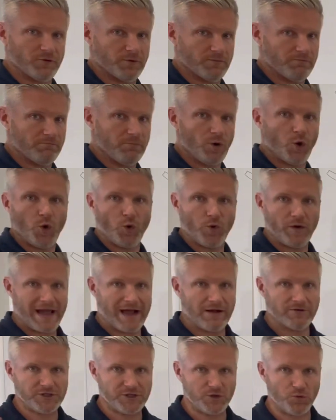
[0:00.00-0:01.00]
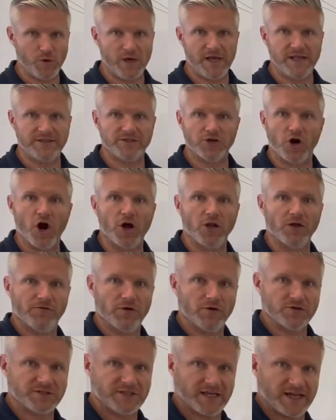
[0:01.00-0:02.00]
mold, algae, weeds, all of
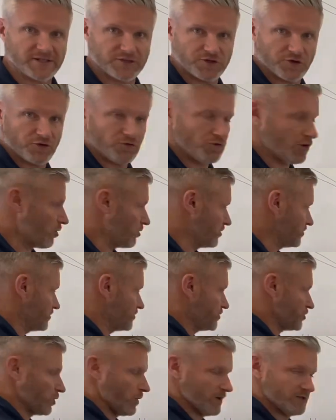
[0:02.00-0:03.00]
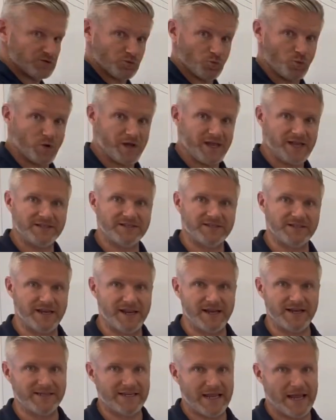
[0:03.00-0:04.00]
those things to grow into the joints. Weeds need a
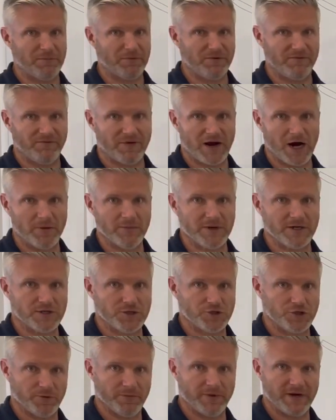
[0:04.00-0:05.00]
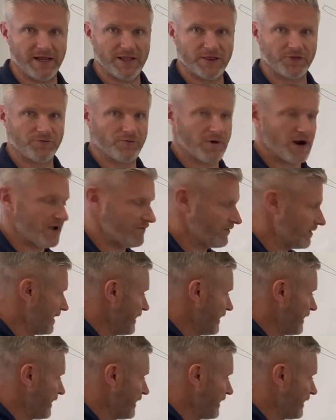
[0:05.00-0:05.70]
damp environment to germinate and thrive.